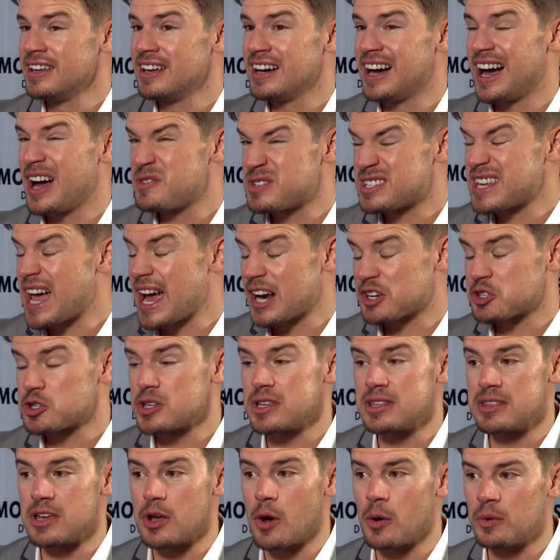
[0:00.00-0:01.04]
I was actually
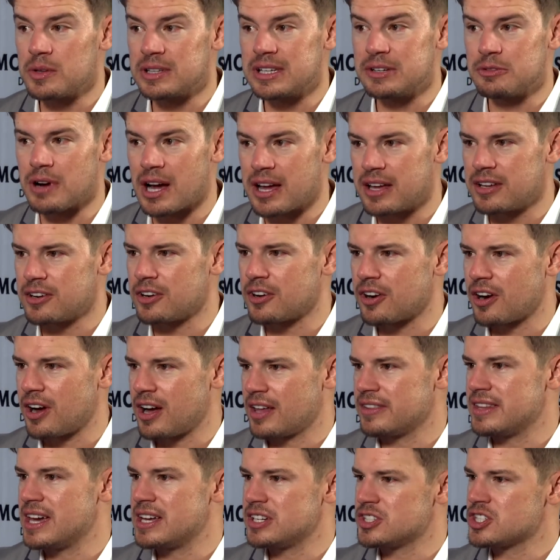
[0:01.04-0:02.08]
the only writer on
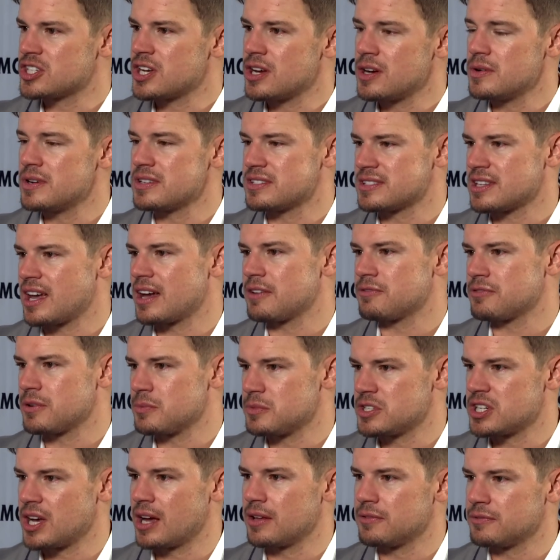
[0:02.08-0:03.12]
that show, aside from
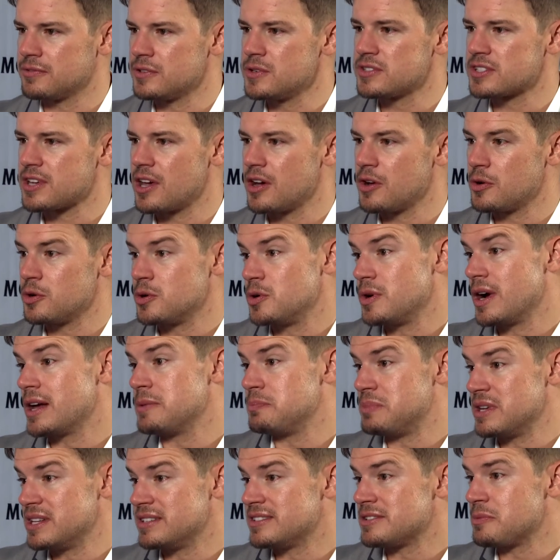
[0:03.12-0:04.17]
John Fusco, who had
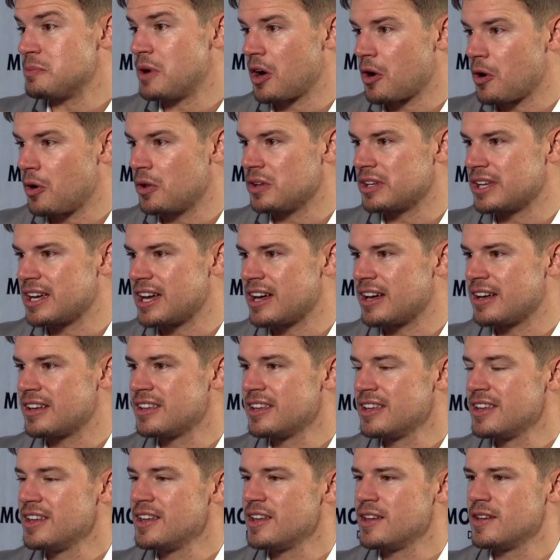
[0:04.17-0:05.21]
been to Mongolia. Mm
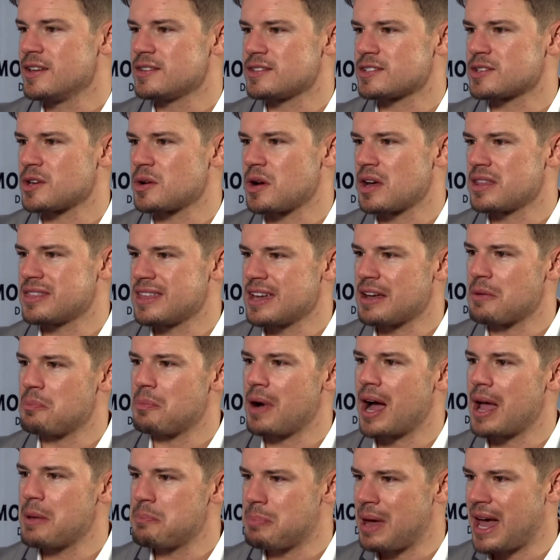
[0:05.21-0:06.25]
-hmm. So I think
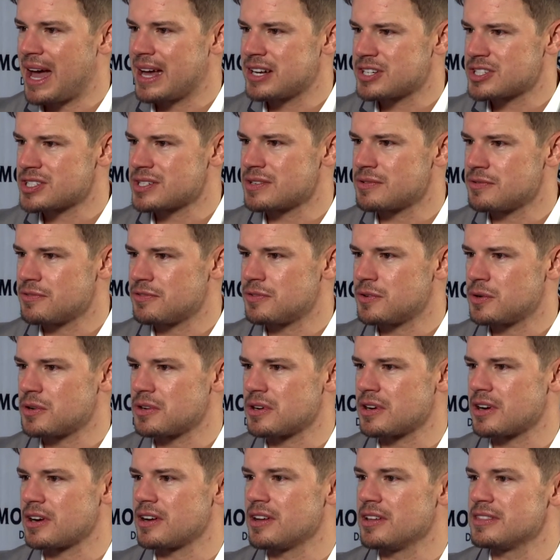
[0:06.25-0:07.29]
my passion
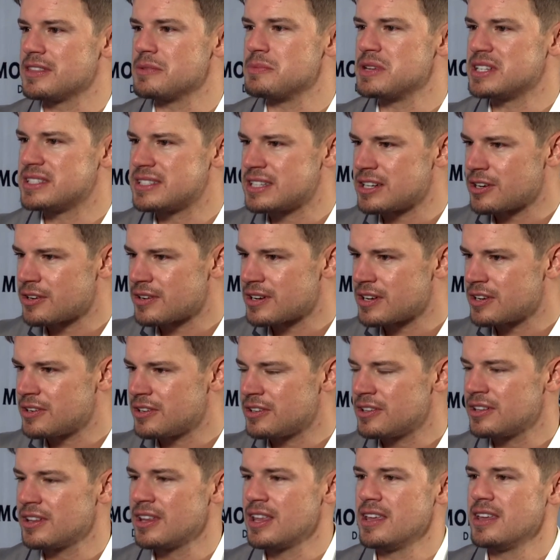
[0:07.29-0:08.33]
for the material
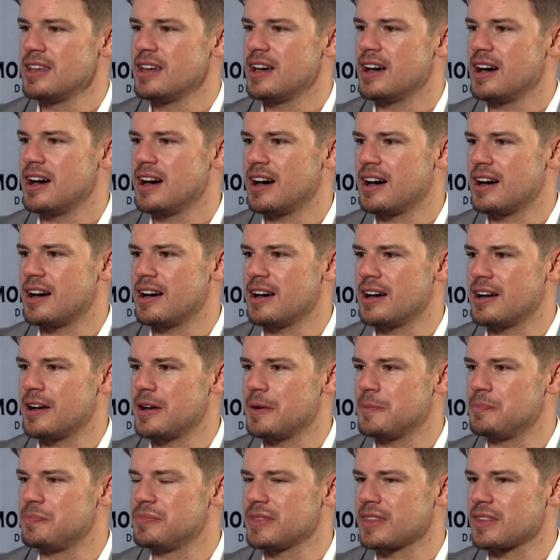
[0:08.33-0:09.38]
uh,
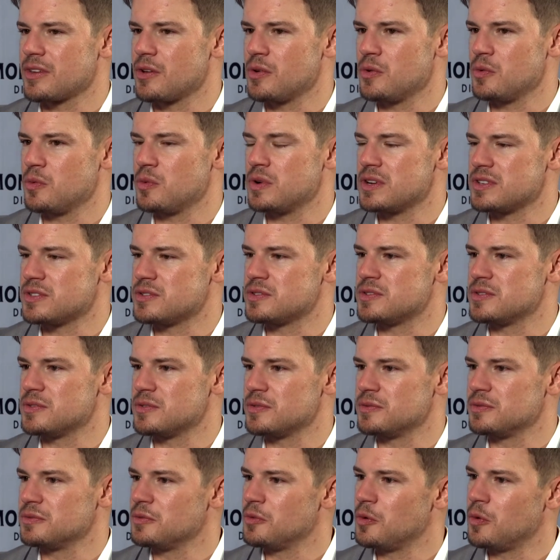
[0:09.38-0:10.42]
was
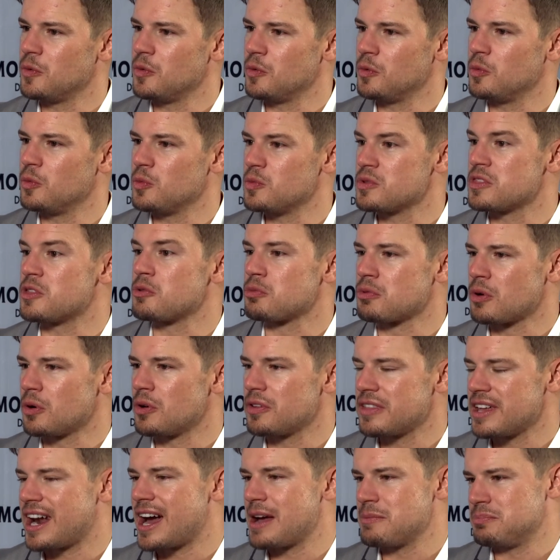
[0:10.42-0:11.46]
the role
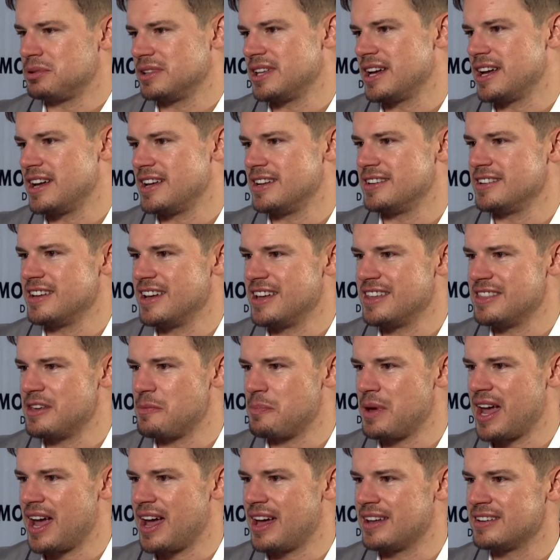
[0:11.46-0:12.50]
that I played in the mm-hmm.
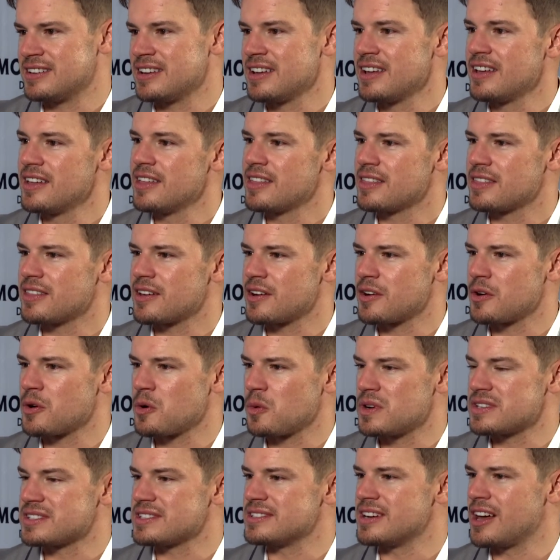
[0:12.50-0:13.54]
band. Mm-hmm. There
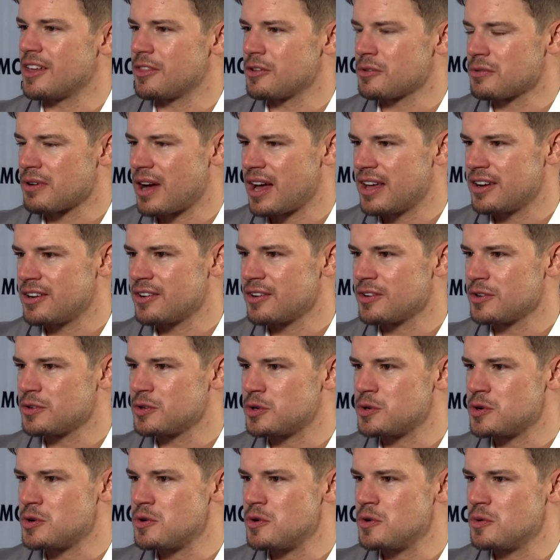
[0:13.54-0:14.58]
was another writer
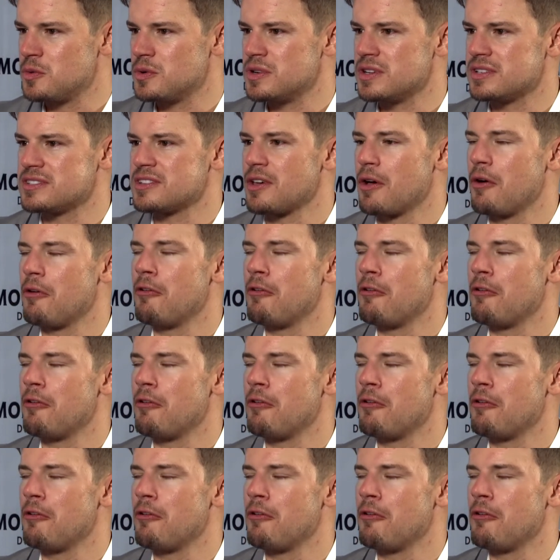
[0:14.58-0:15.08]
who was